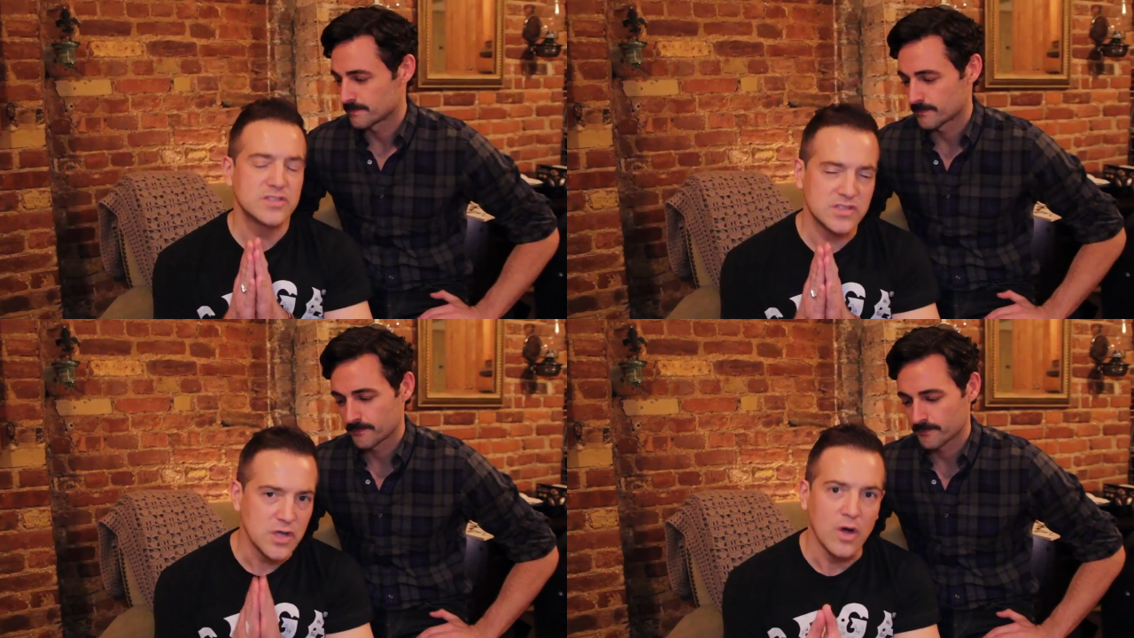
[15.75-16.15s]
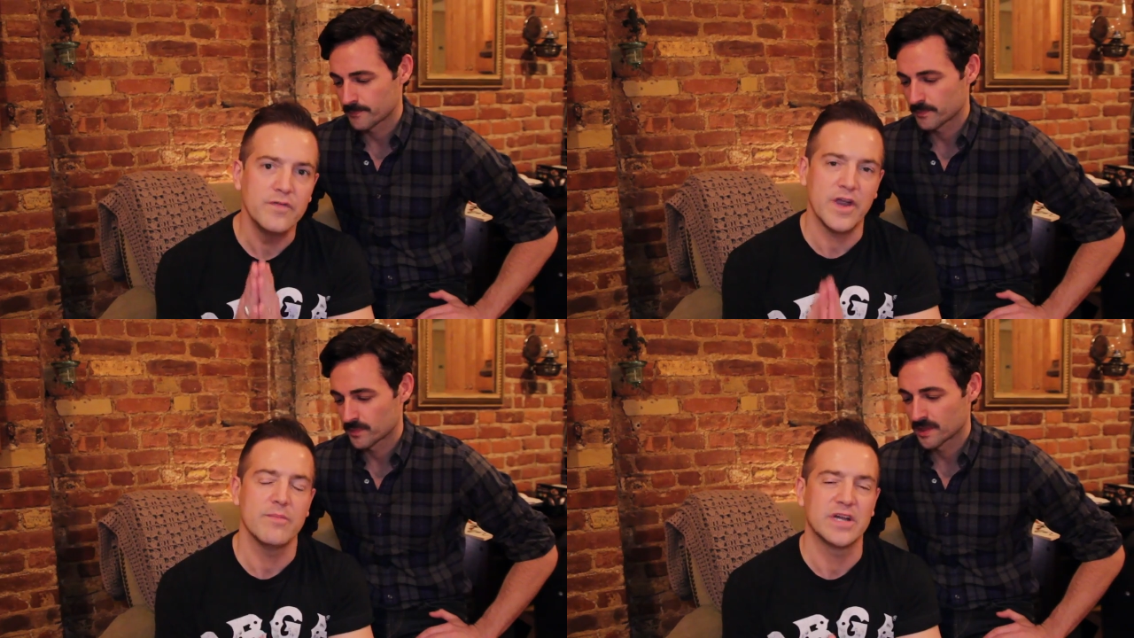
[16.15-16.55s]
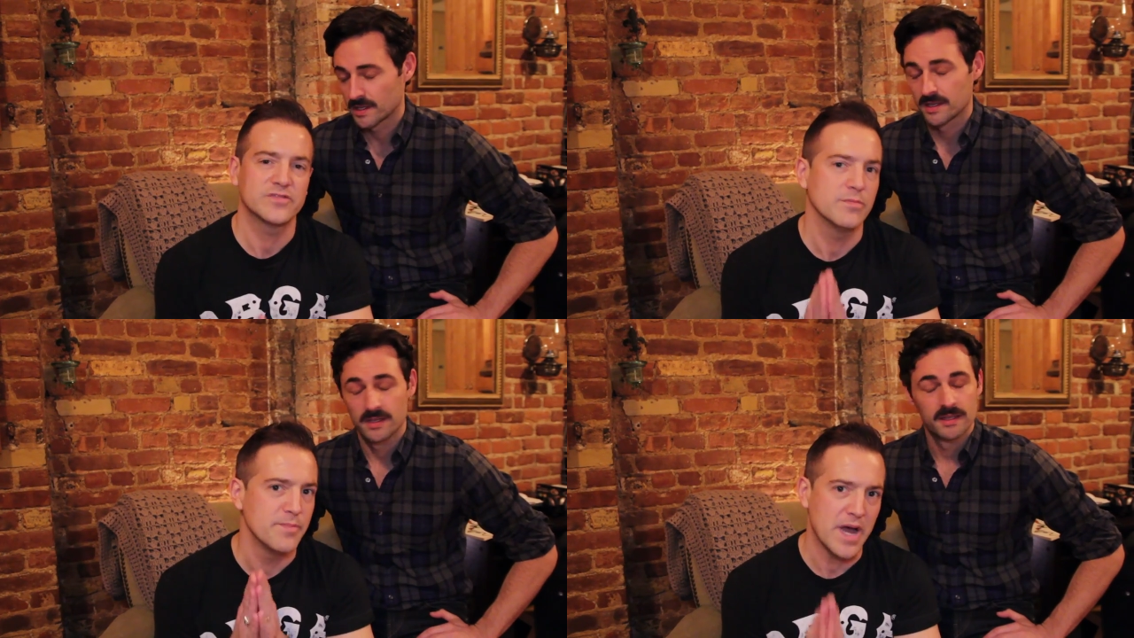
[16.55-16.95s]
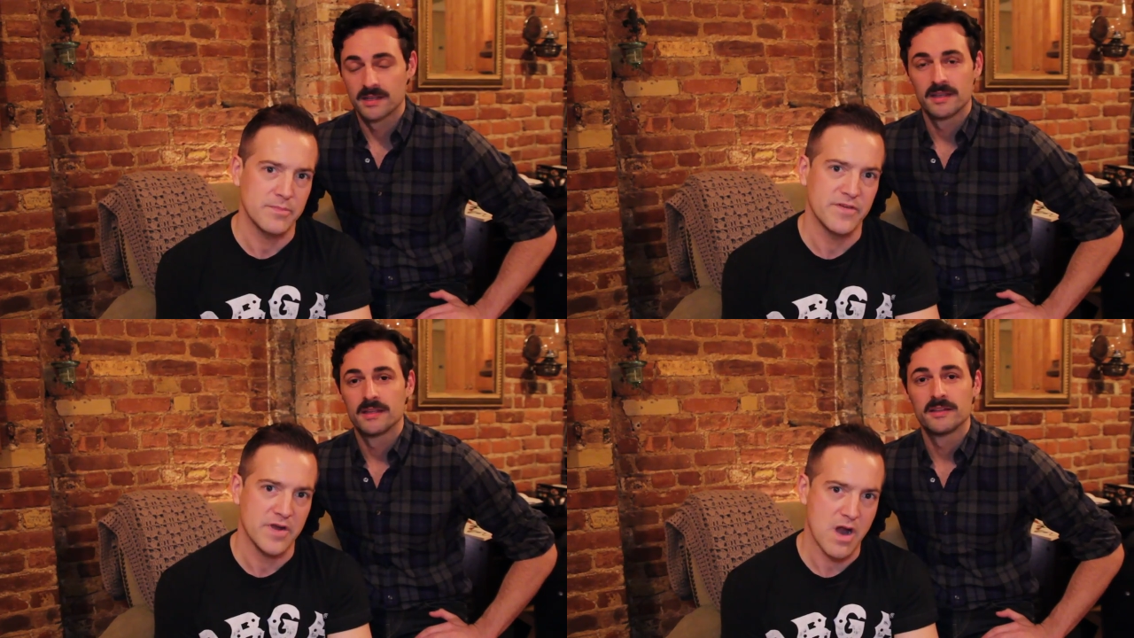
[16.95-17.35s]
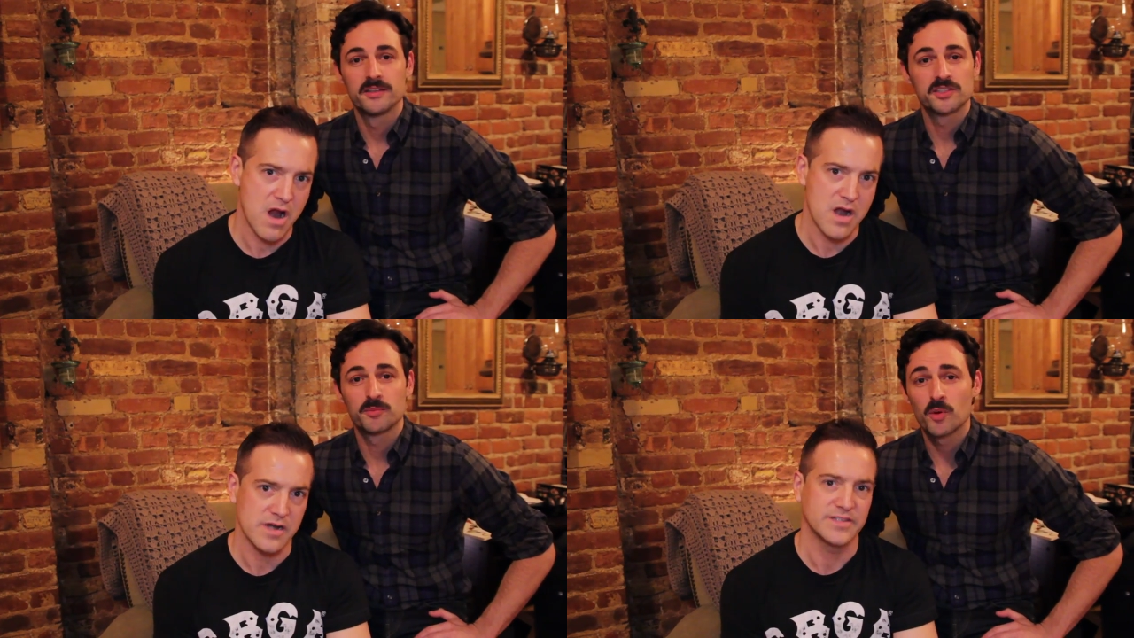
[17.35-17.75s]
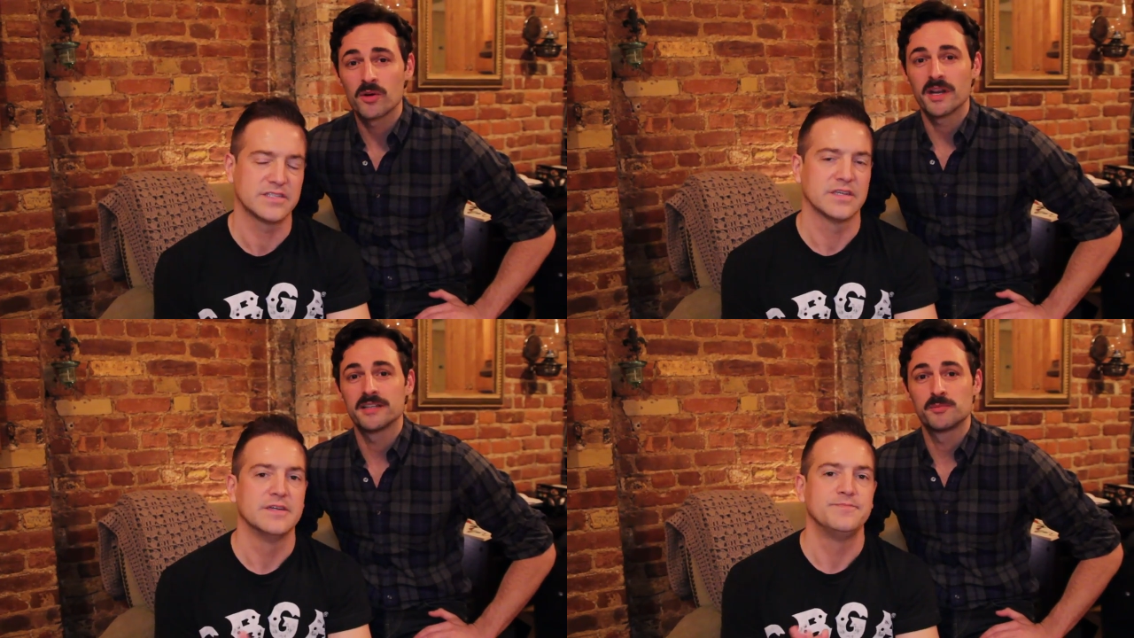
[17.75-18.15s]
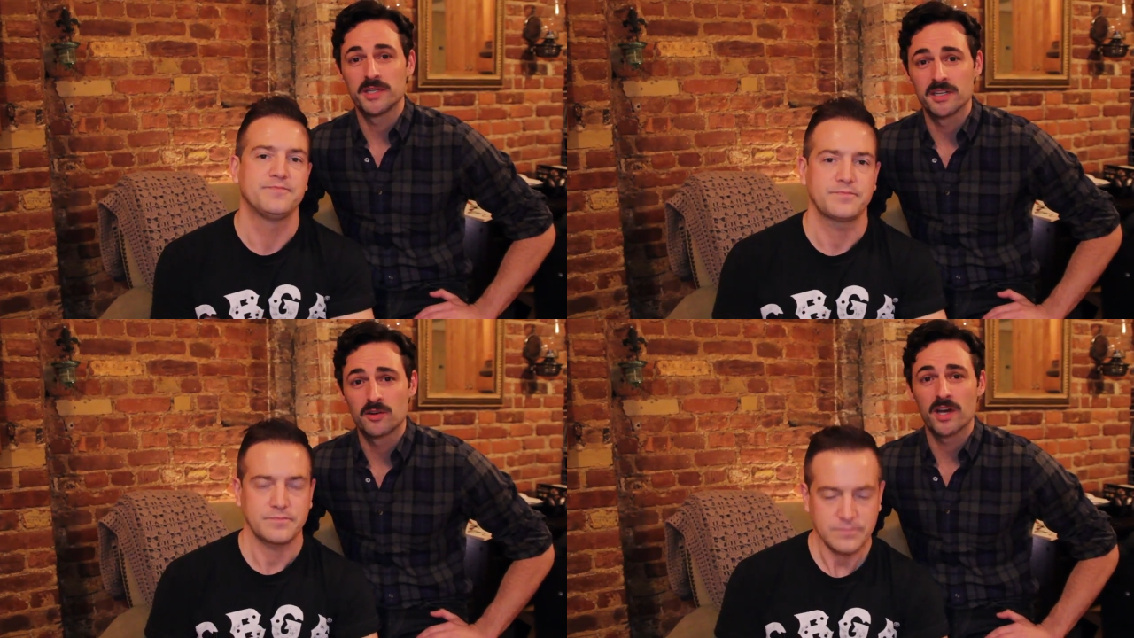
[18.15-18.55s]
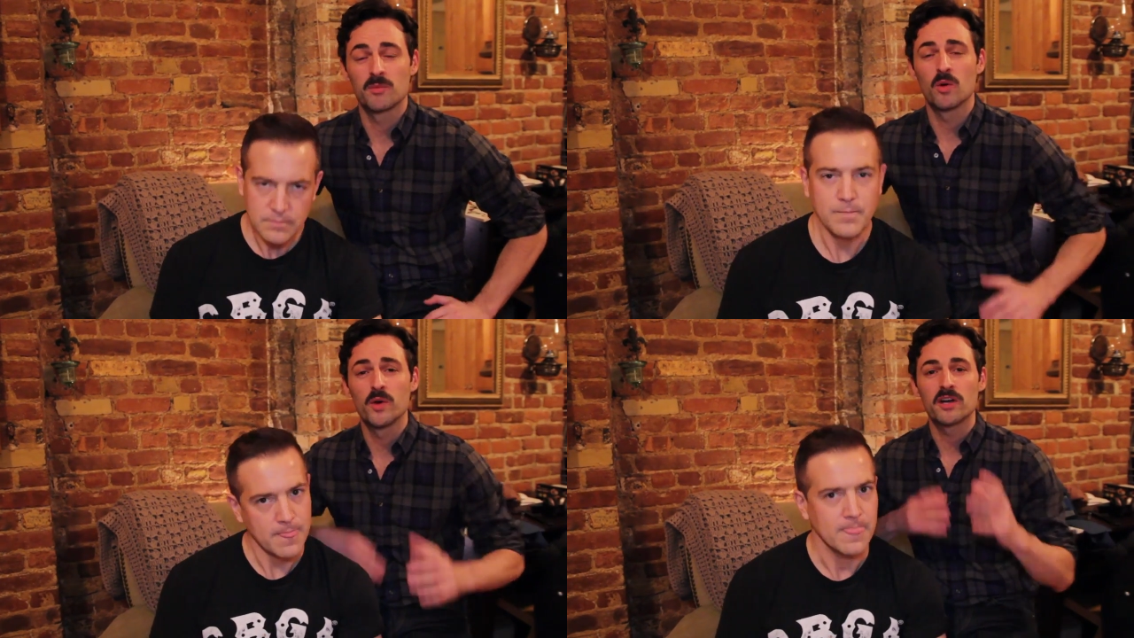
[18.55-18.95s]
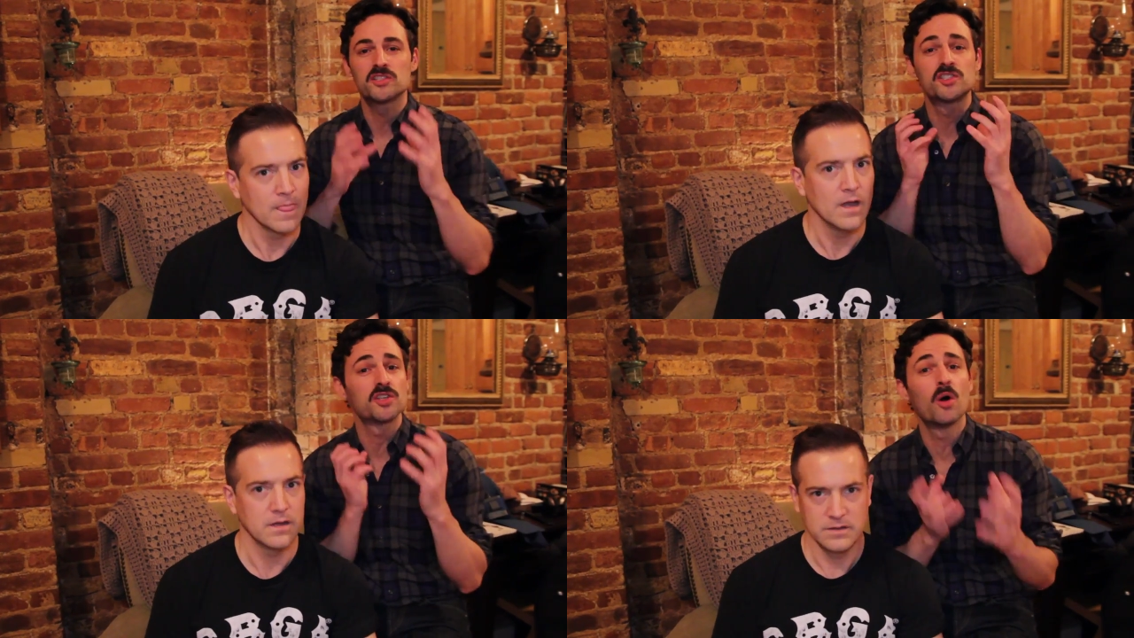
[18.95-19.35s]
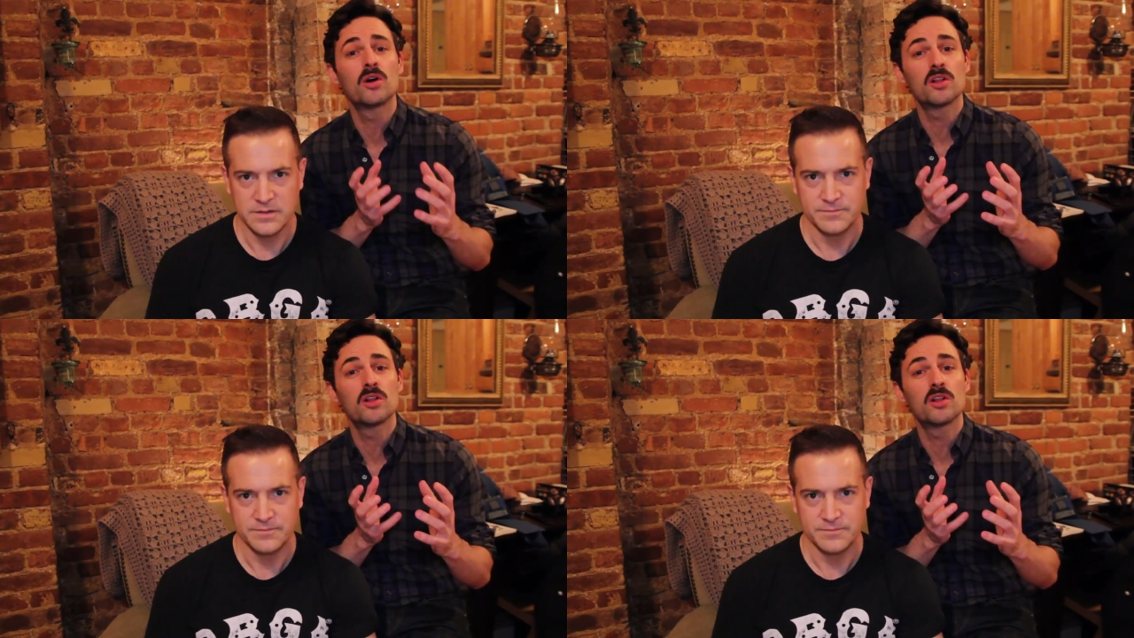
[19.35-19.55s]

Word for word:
Speaker 1: so very much from the bottom of our
Speaker 2: hearts. The support has been incredible. We are so